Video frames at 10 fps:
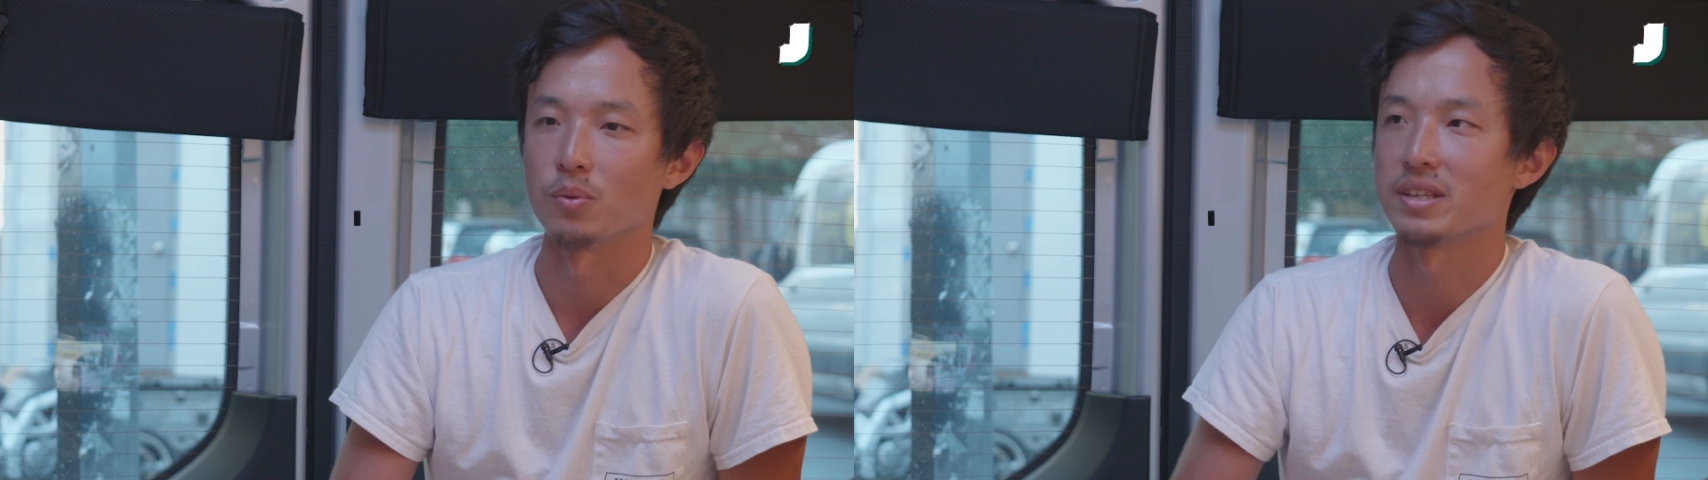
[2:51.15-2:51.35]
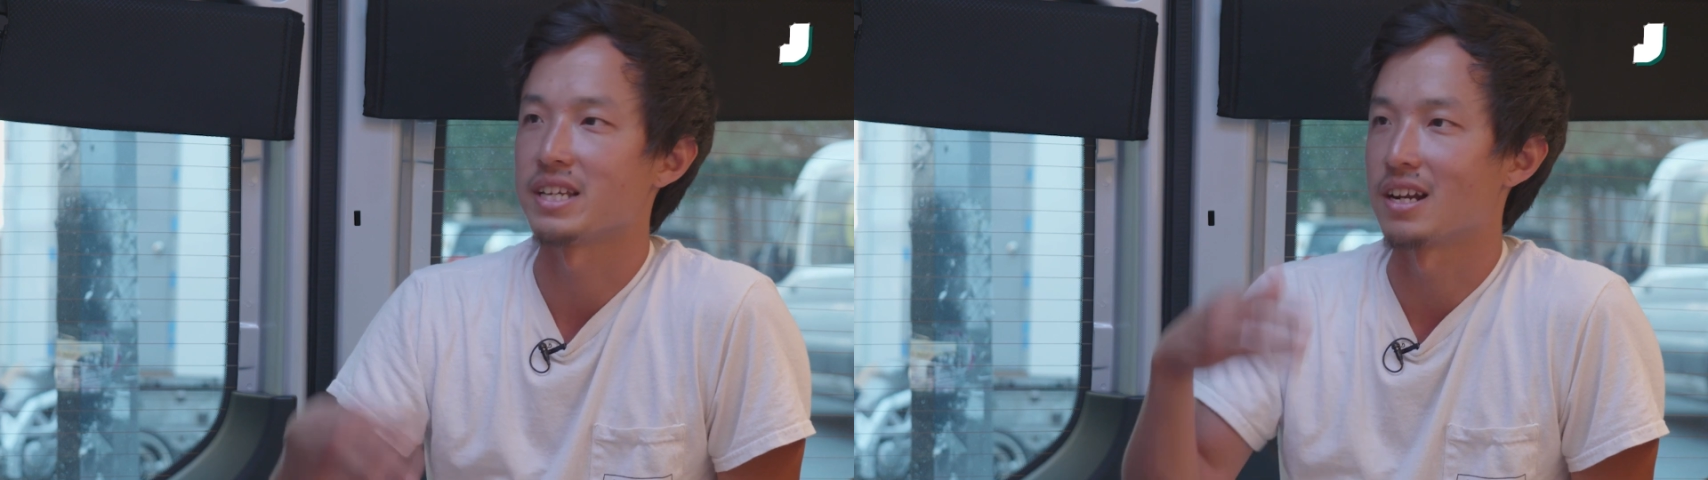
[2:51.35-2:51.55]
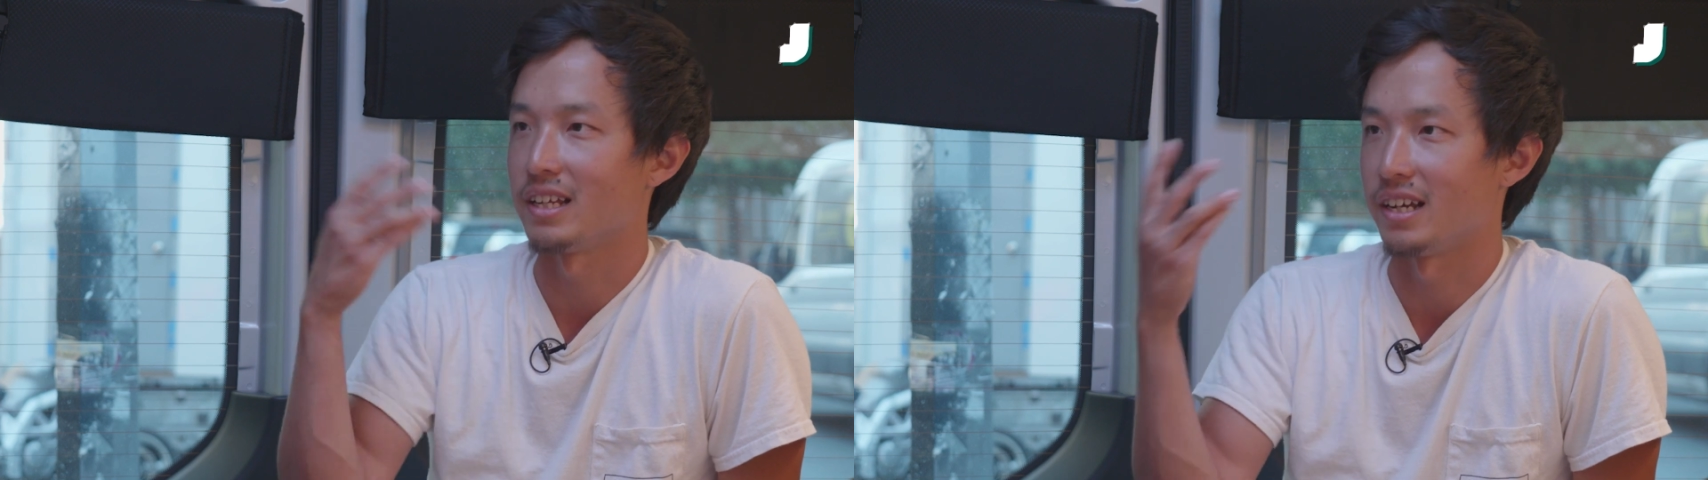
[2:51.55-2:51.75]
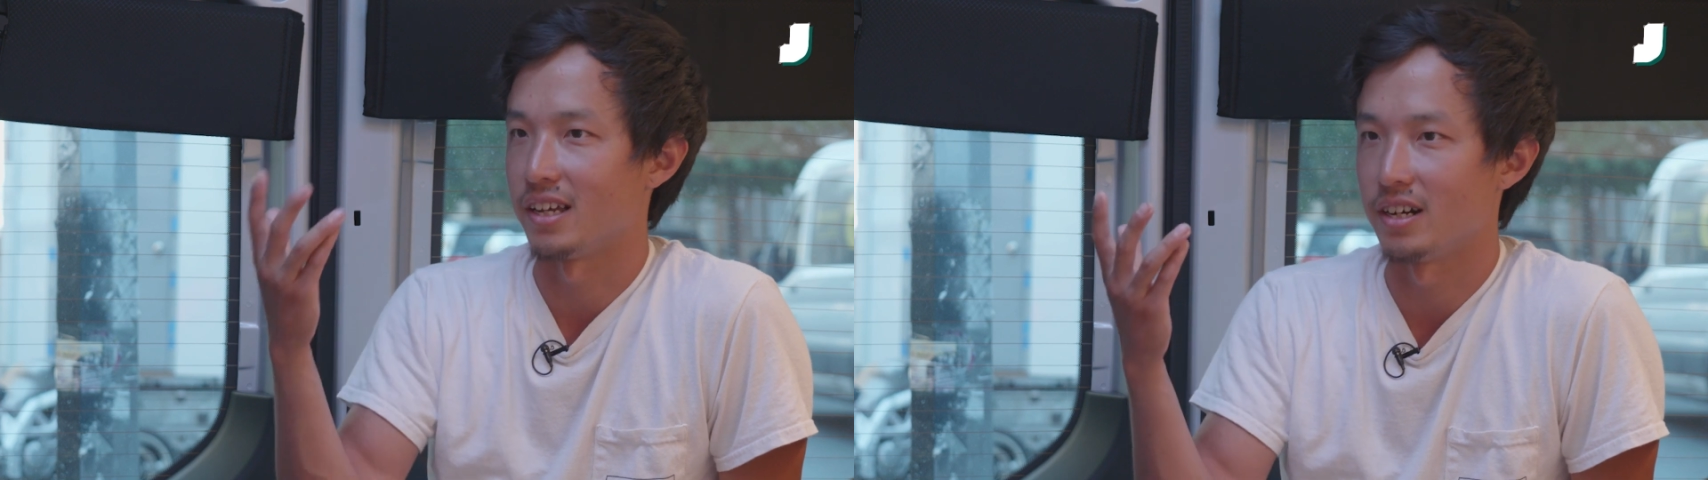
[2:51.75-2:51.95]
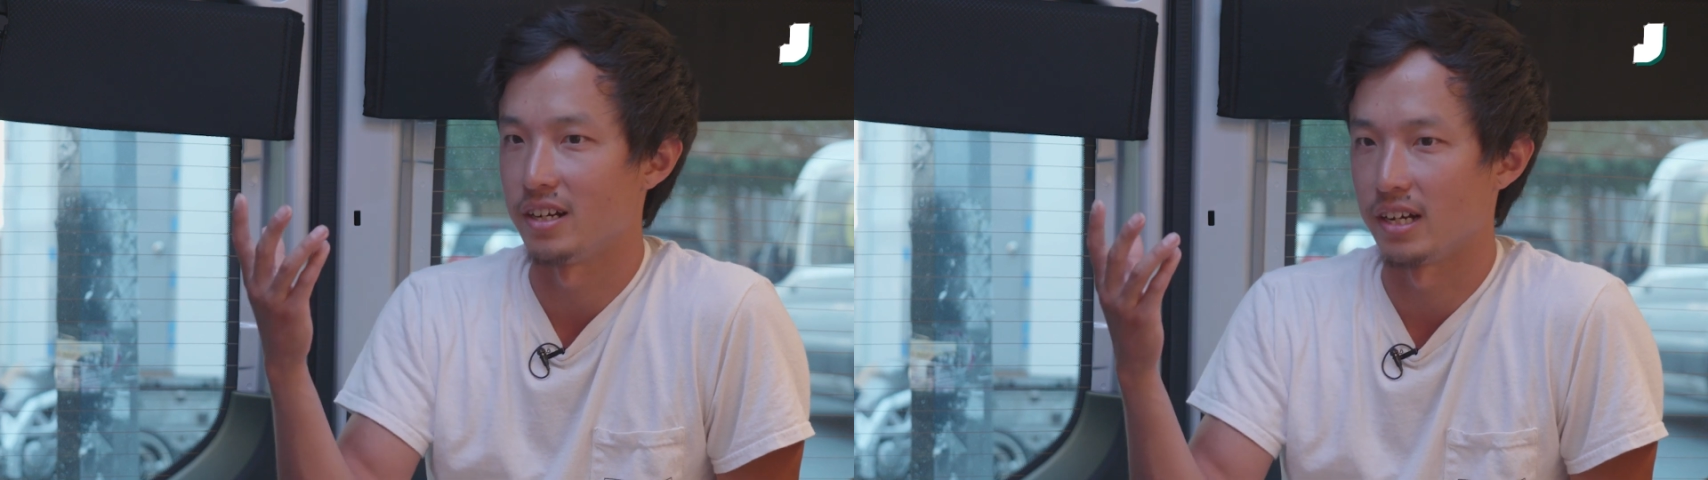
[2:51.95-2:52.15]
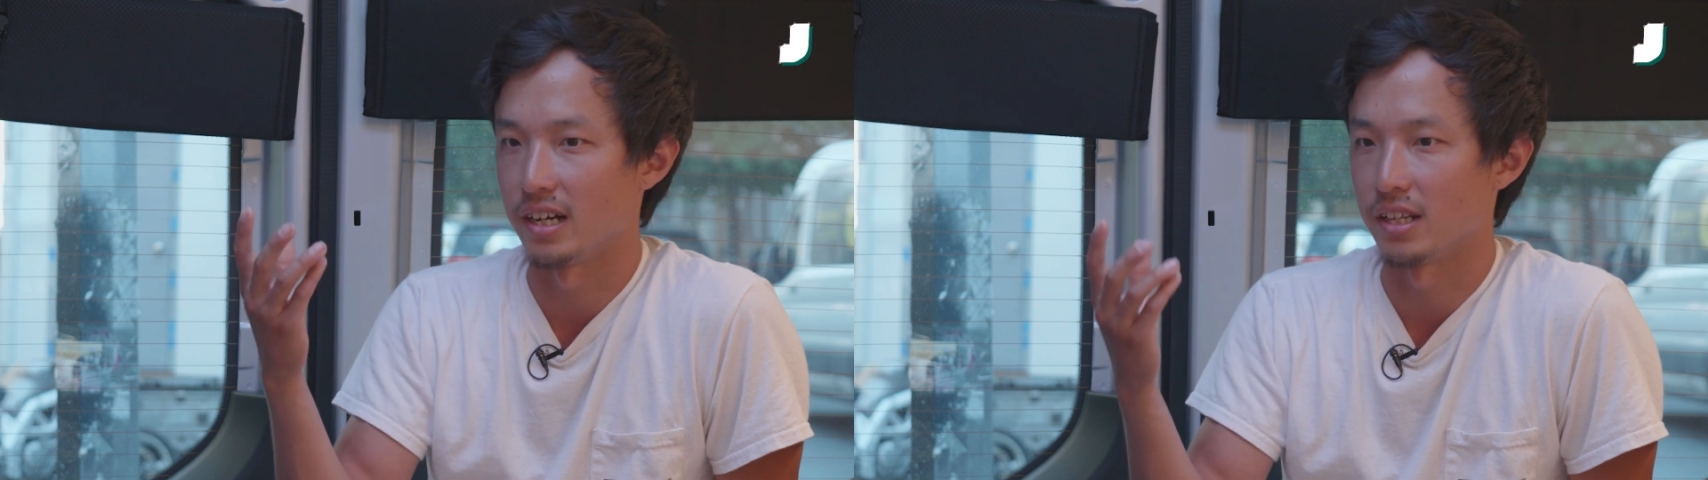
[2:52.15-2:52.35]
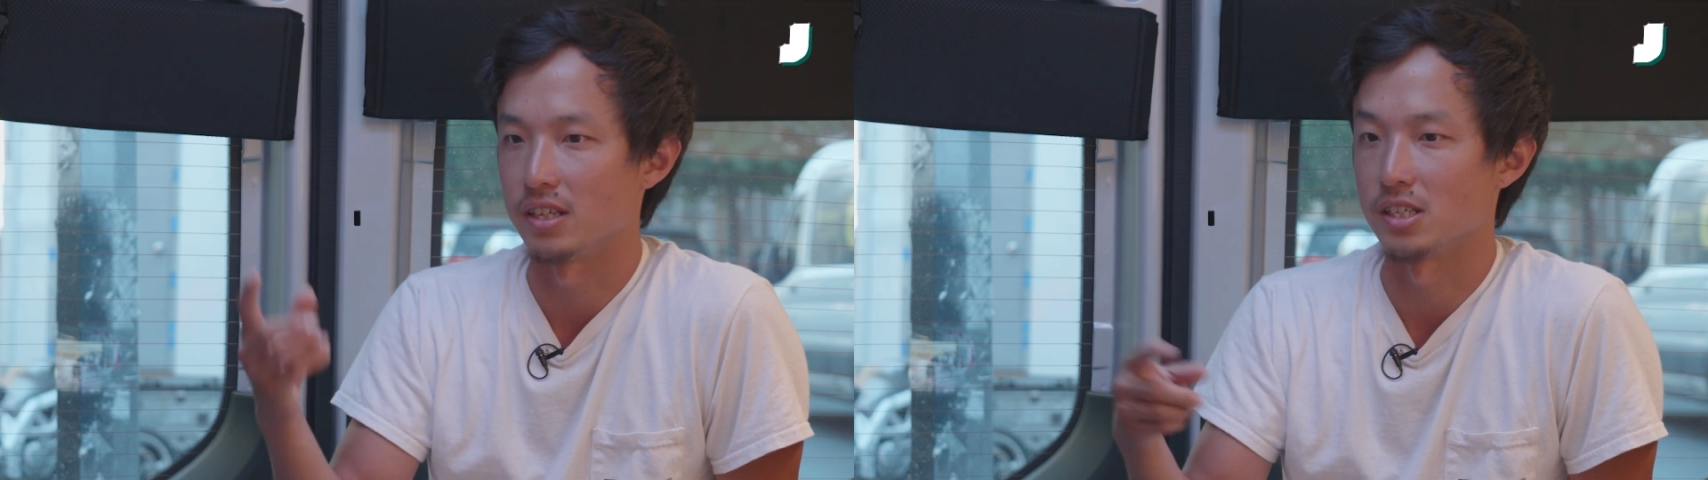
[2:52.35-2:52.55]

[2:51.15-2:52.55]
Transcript: with satellite internet,